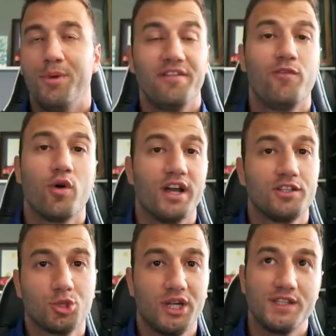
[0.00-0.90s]

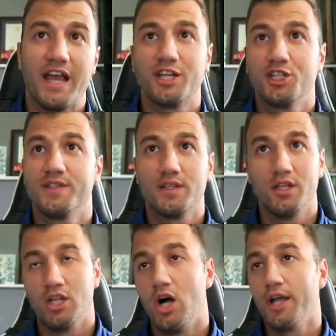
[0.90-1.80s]
BitForex transactions,
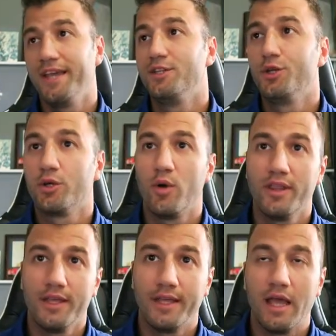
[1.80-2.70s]
log into your
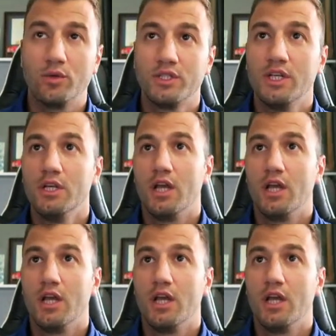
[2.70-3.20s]
Koinly account.